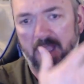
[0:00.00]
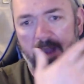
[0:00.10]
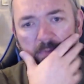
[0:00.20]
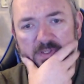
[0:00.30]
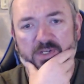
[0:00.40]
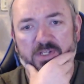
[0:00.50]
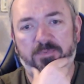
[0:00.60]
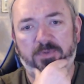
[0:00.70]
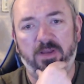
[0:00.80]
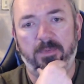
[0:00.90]
But to
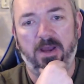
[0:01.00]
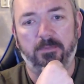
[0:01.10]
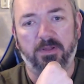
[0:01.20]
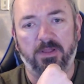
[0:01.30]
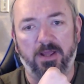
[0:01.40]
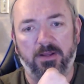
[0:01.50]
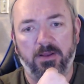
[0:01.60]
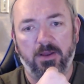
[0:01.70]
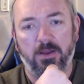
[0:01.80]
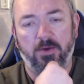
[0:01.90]
just come out and be like,
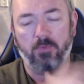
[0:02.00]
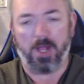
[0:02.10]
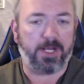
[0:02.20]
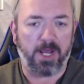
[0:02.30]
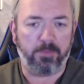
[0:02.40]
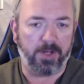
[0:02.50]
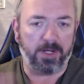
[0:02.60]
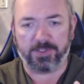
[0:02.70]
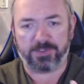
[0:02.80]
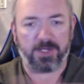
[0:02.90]
well, I can't play
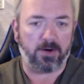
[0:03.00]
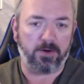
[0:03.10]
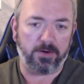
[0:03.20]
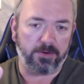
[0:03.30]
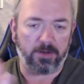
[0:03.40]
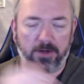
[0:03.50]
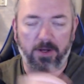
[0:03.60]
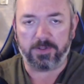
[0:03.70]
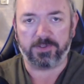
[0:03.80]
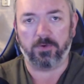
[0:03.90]
because it's not on a
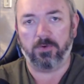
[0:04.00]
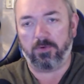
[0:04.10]
console,